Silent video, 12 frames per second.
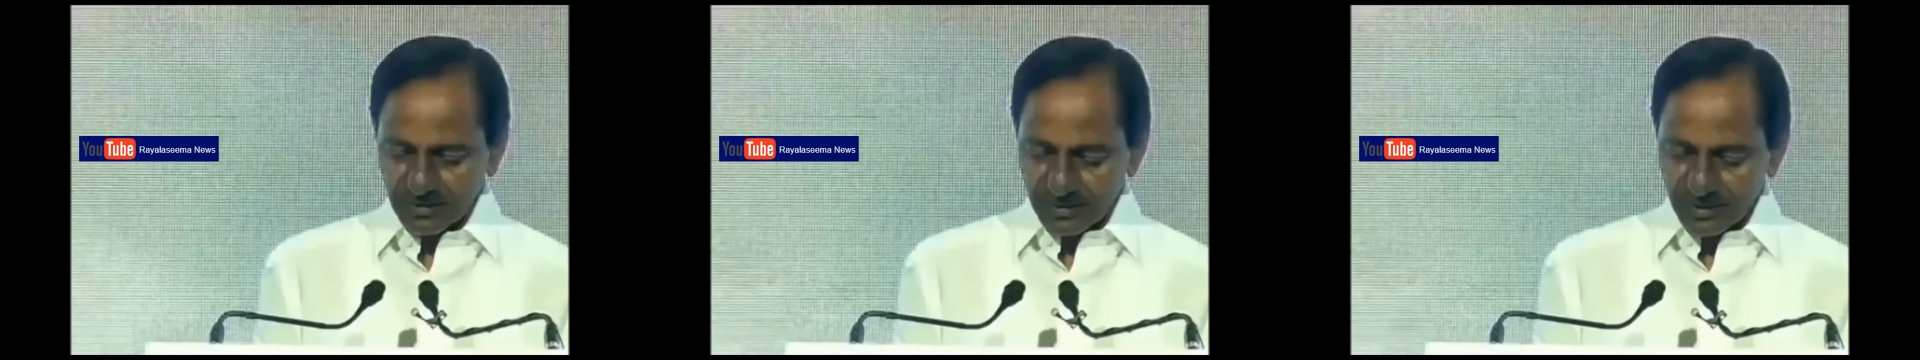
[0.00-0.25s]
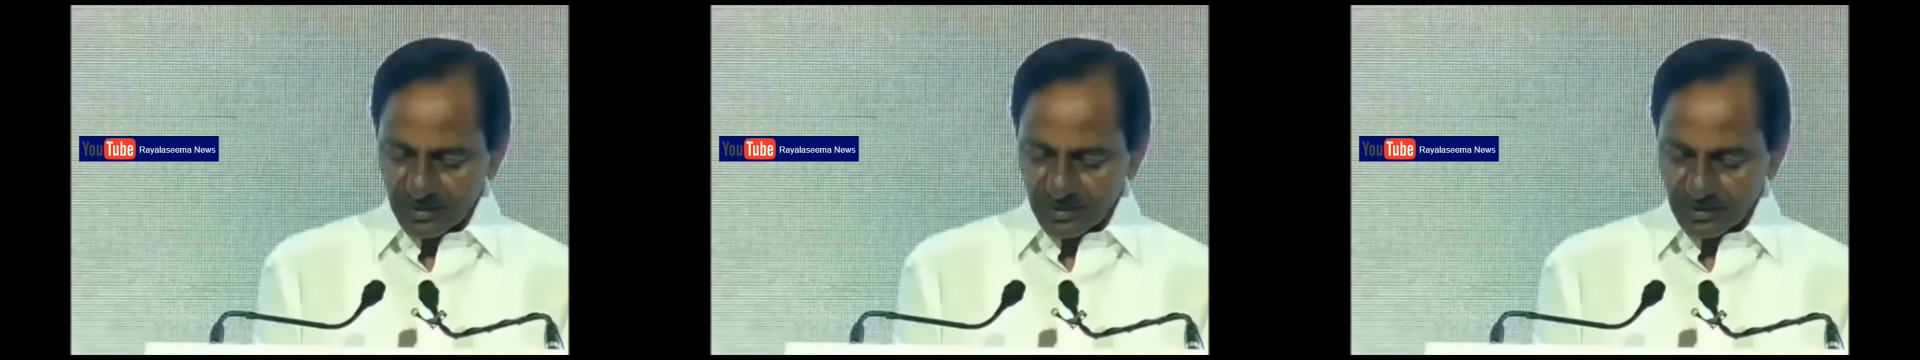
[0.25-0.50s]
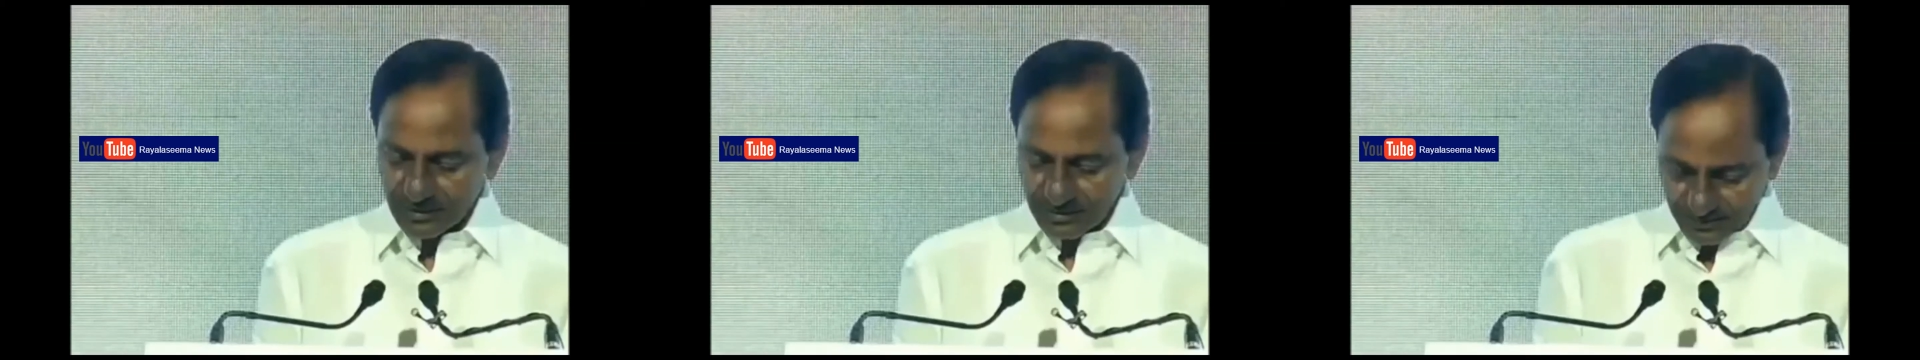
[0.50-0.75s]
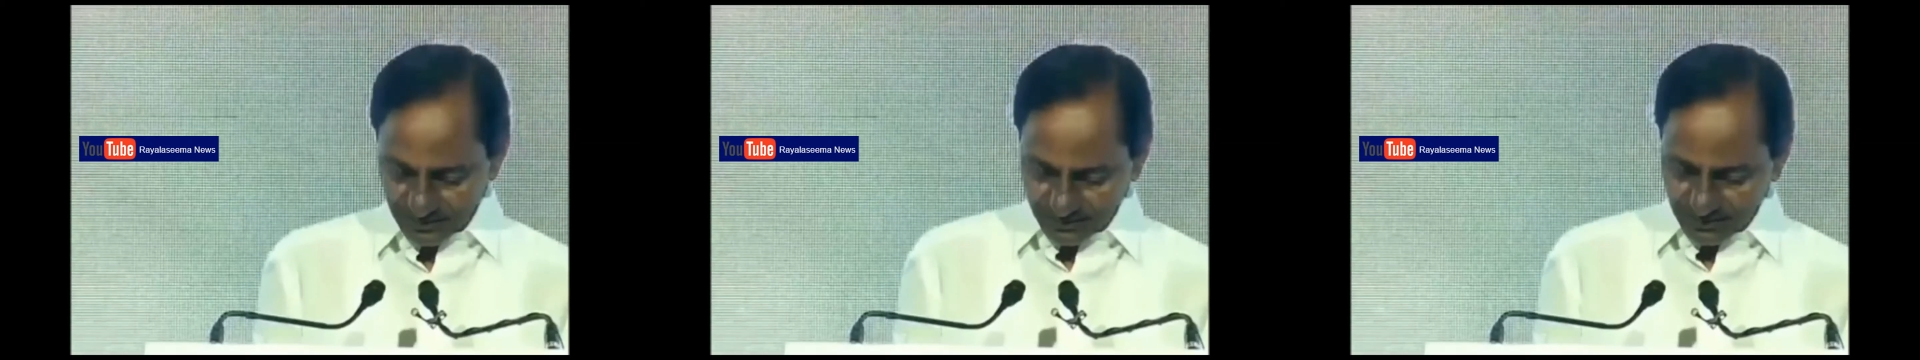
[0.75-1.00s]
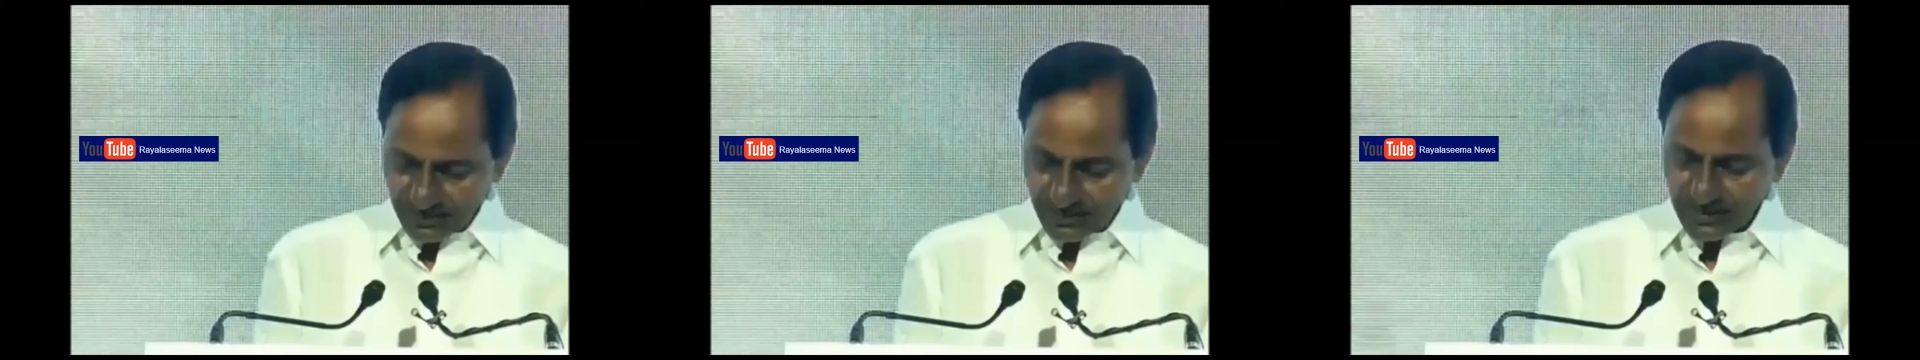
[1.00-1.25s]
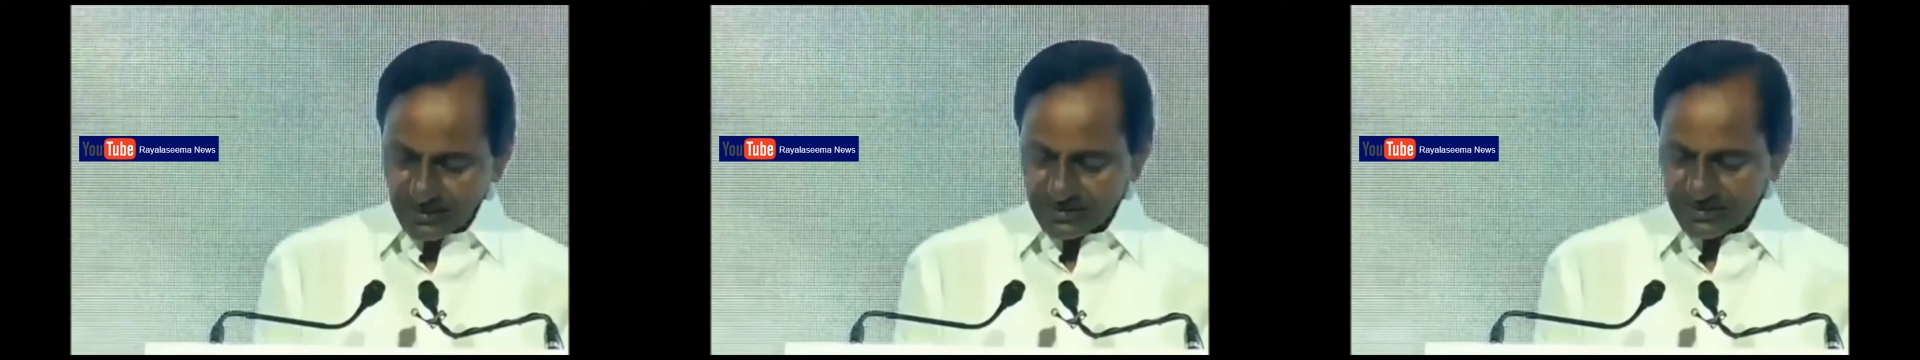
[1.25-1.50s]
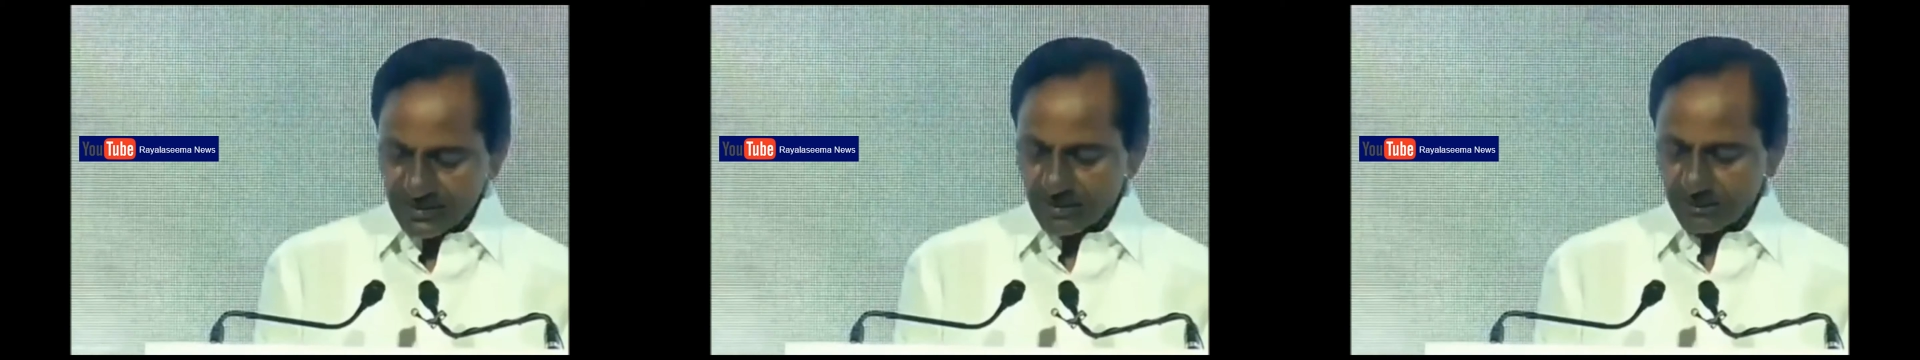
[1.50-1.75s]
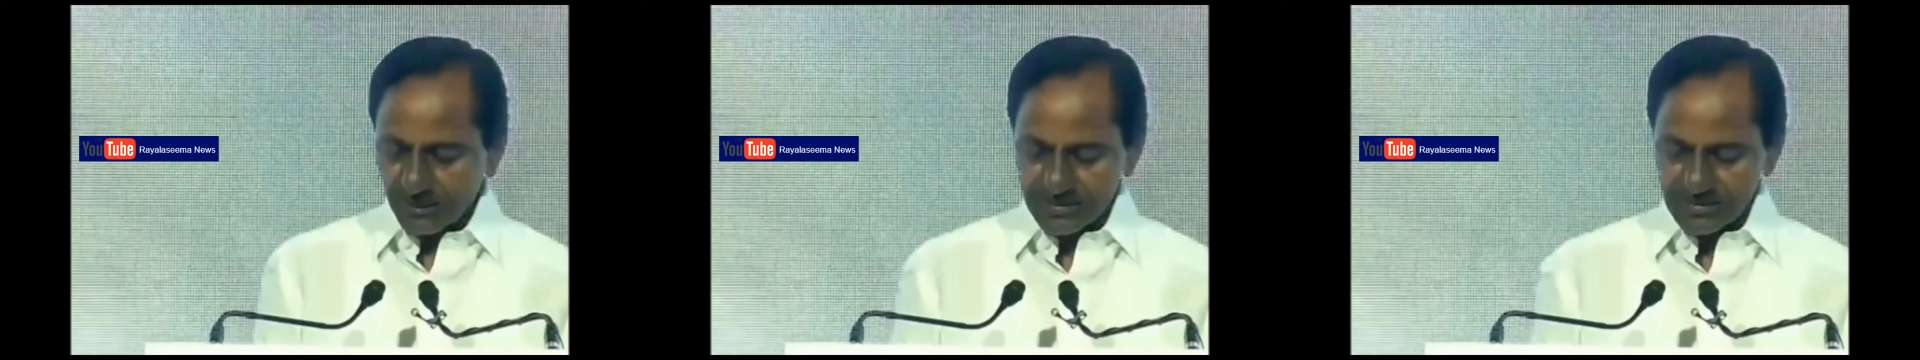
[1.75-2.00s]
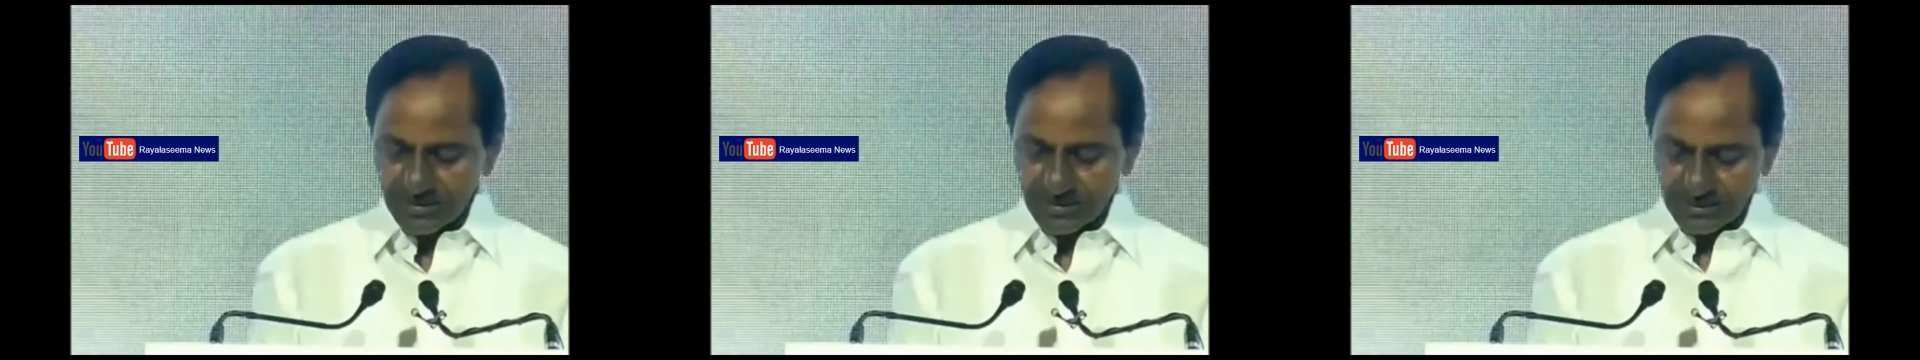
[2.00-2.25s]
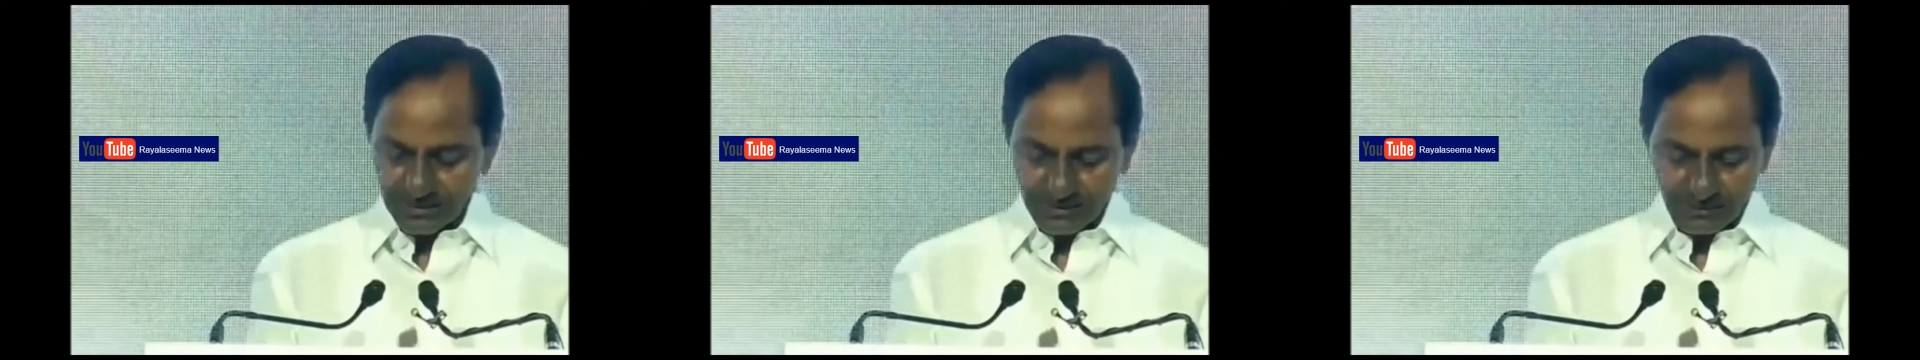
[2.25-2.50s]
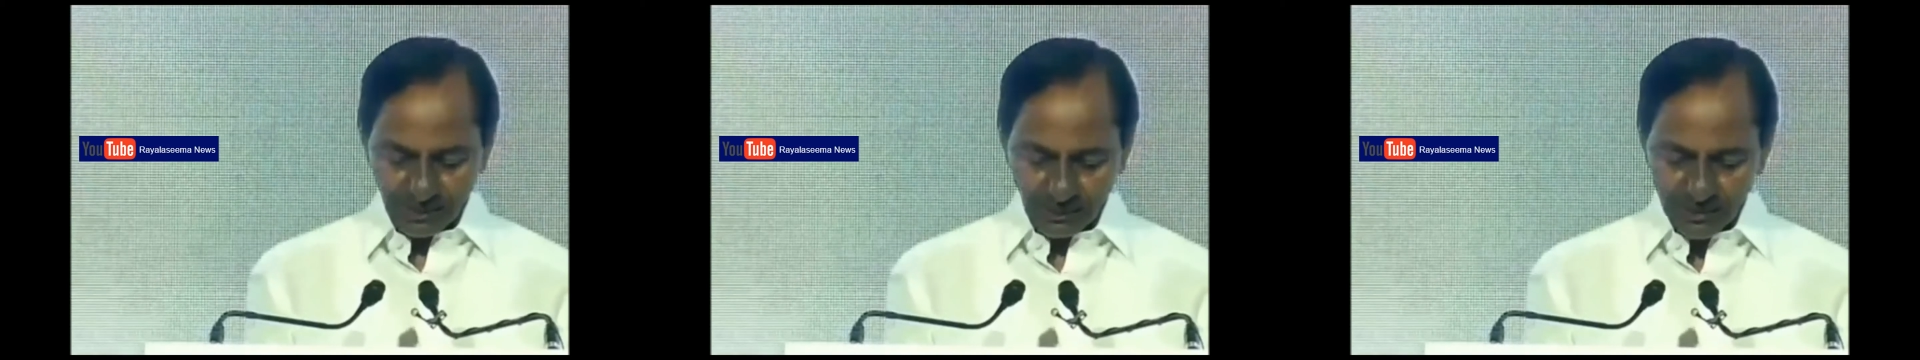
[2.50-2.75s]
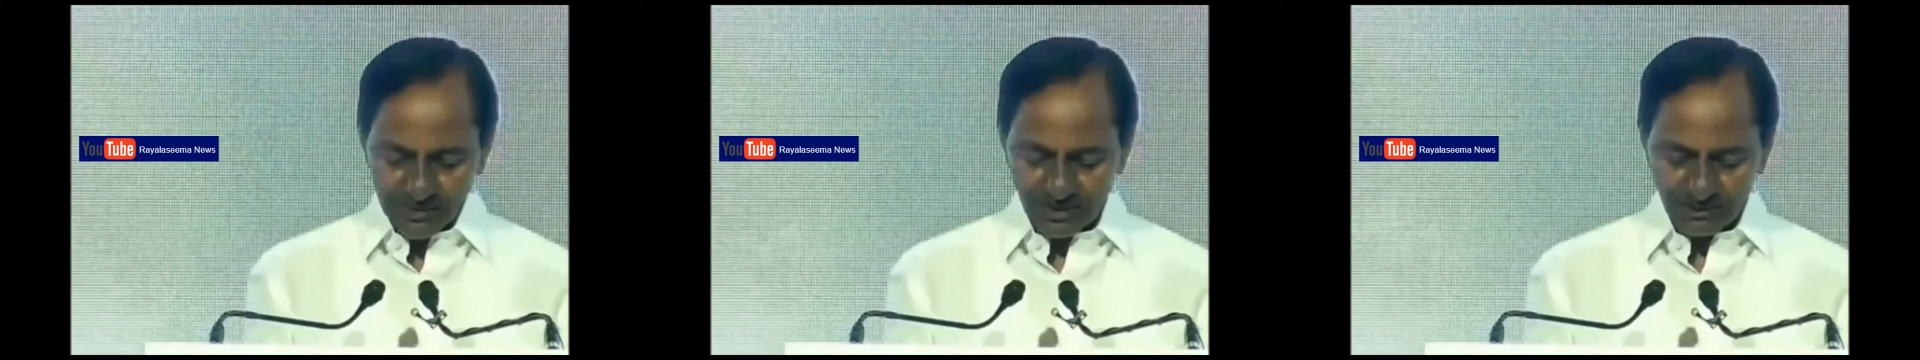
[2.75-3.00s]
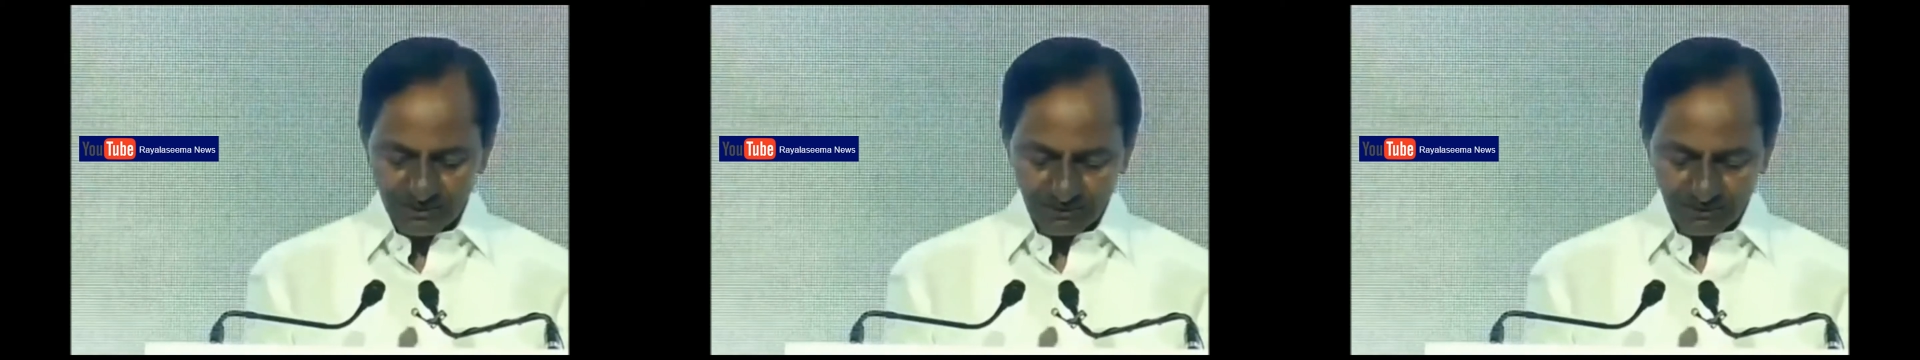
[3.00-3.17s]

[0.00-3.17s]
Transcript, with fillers: Under the industrial policy promotion,